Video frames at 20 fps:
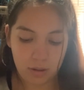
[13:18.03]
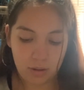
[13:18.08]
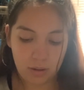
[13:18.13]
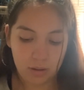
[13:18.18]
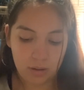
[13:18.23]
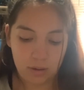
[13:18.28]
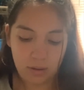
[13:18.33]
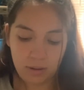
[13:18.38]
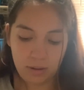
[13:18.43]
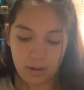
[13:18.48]

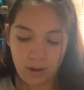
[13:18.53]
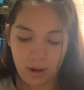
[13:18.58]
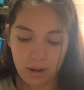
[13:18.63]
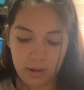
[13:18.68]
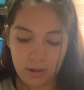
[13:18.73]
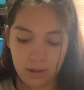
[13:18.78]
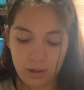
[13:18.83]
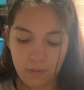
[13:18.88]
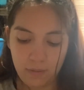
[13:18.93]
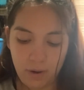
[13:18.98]
Yeah, he never
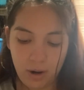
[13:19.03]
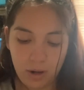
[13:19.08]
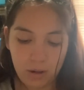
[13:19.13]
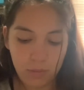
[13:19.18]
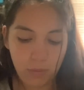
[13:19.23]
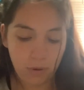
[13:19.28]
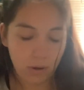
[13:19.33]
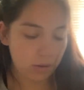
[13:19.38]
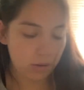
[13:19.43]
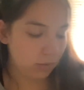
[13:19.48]
had a bottle.
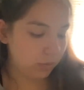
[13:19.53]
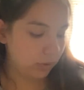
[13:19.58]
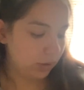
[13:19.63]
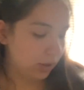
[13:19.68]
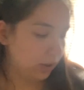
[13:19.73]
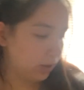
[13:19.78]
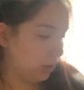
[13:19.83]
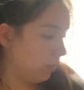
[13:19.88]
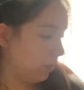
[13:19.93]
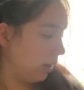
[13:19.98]
With this
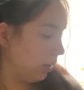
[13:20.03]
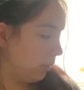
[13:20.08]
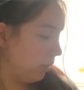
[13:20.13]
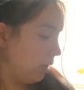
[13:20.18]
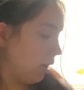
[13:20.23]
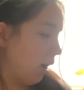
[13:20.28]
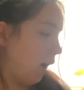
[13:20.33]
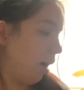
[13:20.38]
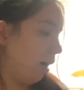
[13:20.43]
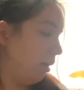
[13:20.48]
baby, I
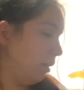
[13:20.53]
only